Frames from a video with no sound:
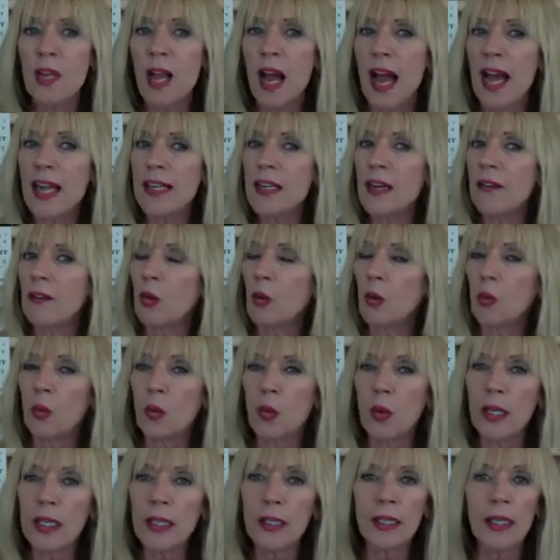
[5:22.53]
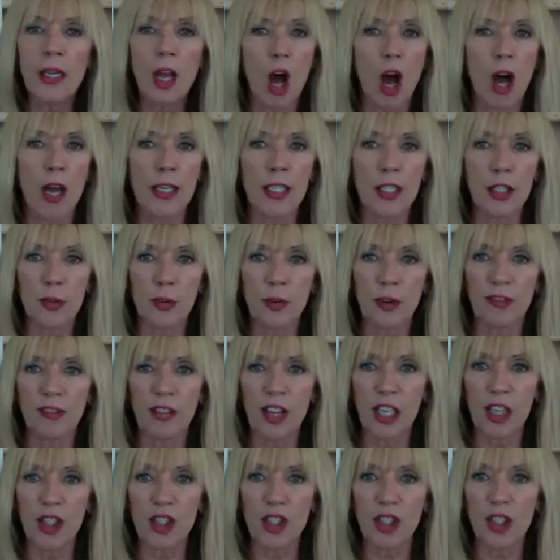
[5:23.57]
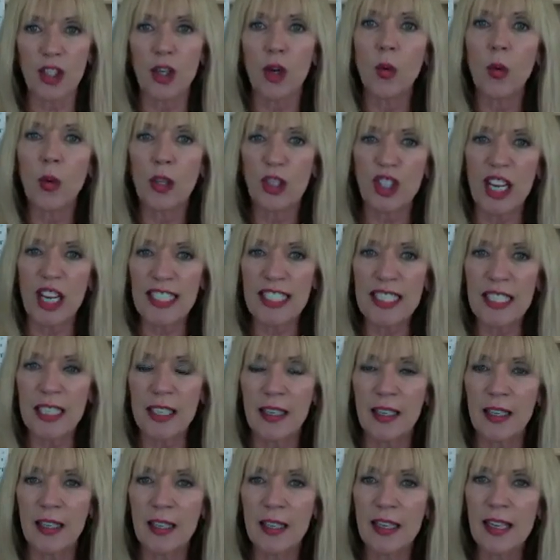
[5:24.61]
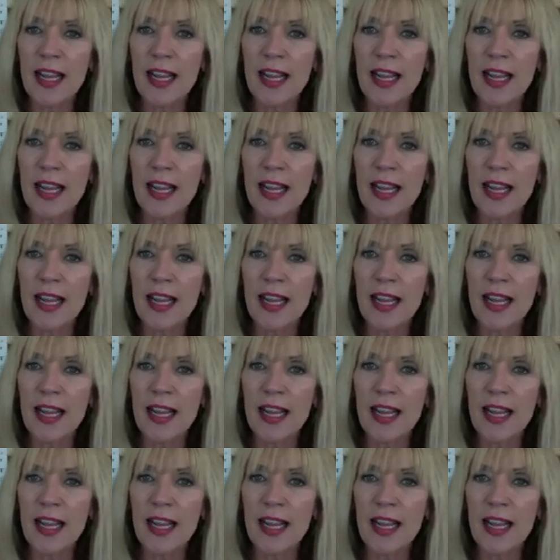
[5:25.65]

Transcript: I'd have a really honest reflection, which I did.